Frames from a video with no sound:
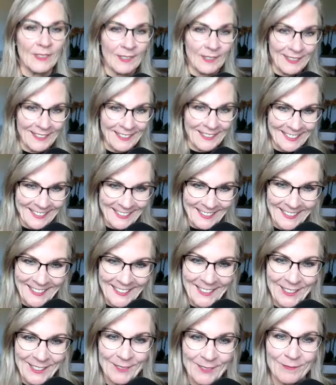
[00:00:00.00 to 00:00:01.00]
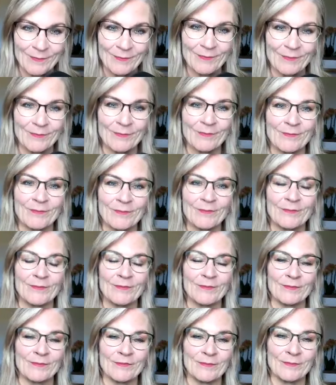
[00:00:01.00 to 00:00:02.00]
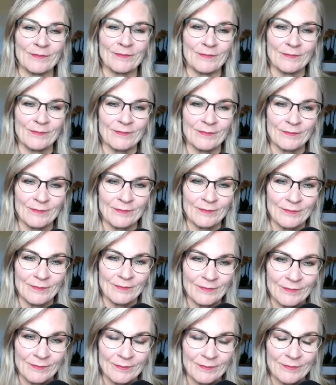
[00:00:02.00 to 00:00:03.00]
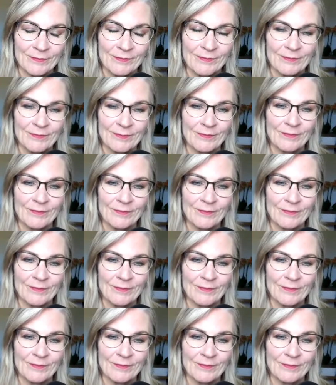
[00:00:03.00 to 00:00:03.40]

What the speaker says: then I knew that I couldn't really